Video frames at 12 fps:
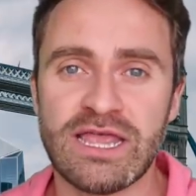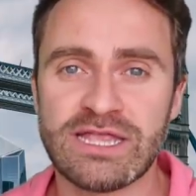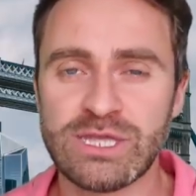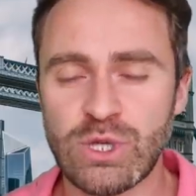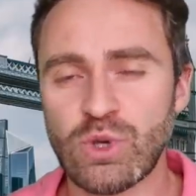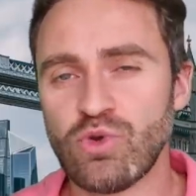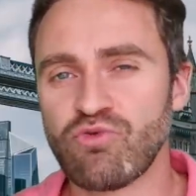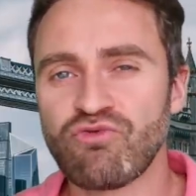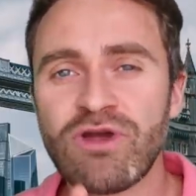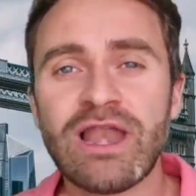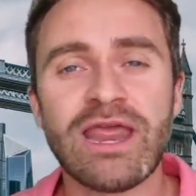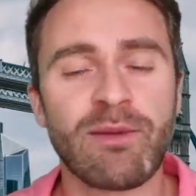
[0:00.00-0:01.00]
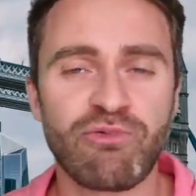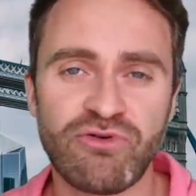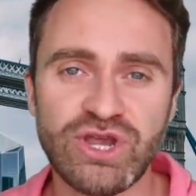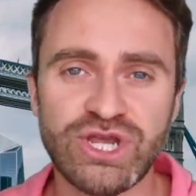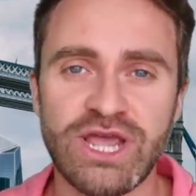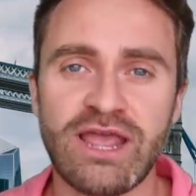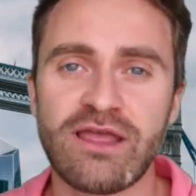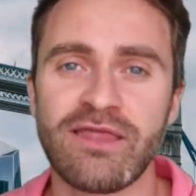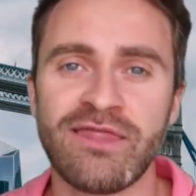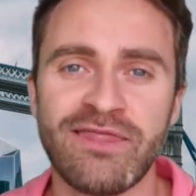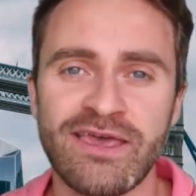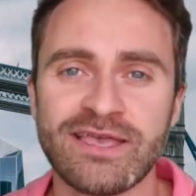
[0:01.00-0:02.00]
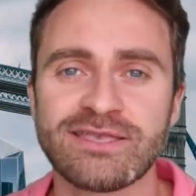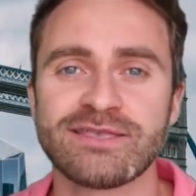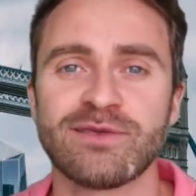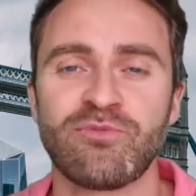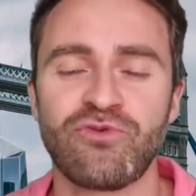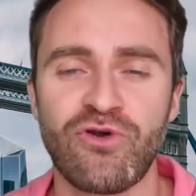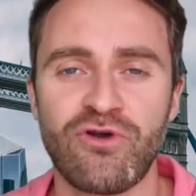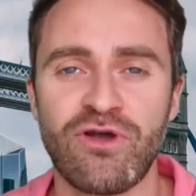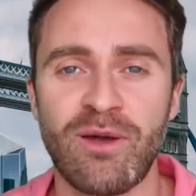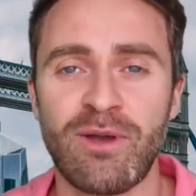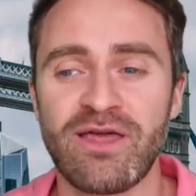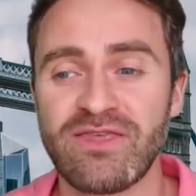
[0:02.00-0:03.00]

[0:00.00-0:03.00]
to really appreciate this program. And I